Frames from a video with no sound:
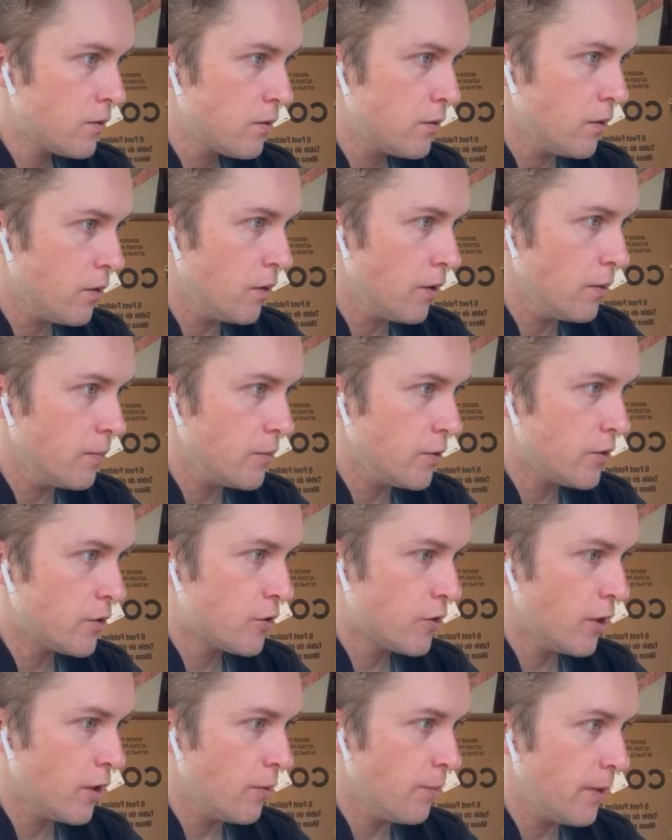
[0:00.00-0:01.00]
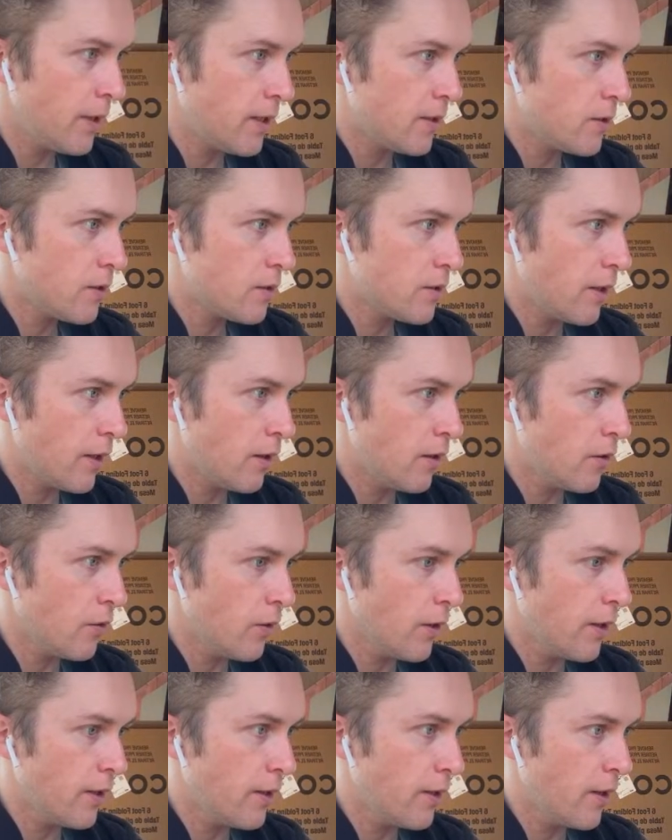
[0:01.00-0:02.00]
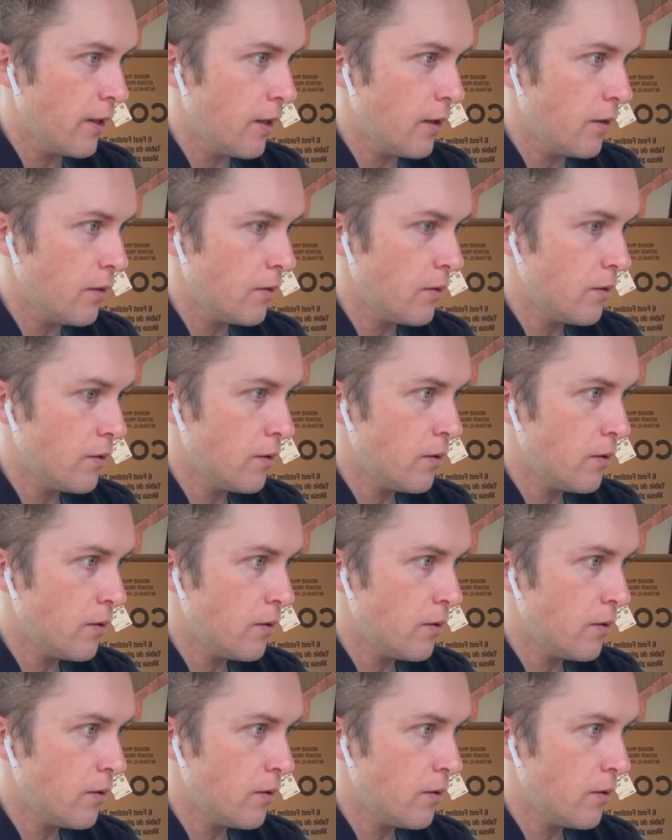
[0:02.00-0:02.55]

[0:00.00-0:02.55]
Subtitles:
Sorry, I'm just trying to make a sale right now.